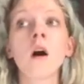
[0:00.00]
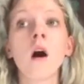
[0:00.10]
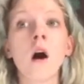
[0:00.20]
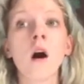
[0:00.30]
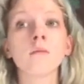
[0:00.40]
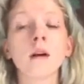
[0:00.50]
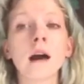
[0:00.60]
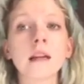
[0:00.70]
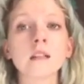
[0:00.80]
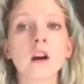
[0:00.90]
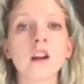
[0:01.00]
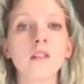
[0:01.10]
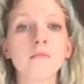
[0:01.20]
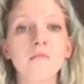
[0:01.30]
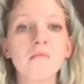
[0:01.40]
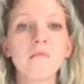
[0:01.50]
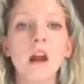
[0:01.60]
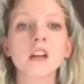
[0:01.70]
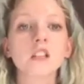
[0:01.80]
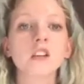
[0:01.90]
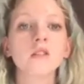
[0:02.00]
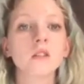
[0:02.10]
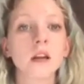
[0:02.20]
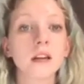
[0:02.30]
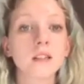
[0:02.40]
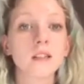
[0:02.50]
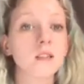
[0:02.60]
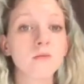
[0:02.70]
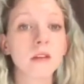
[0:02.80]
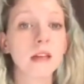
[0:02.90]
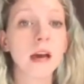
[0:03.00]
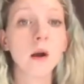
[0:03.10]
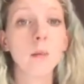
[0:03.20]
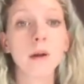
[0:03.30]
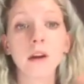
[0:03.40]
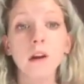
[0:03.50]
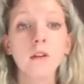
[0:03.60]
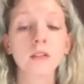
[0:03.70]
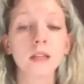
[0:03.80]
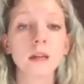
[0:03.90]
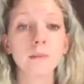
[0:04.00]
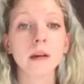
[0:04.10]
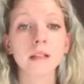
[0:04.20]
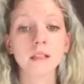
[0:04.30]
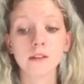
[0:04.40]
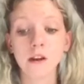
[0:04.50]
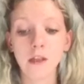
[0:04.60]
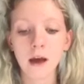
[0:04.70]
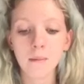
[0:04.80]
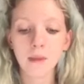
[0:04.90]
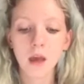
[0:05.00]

and it's kind of plateaued and it doesn't really help and I can't sleep and stuff like that.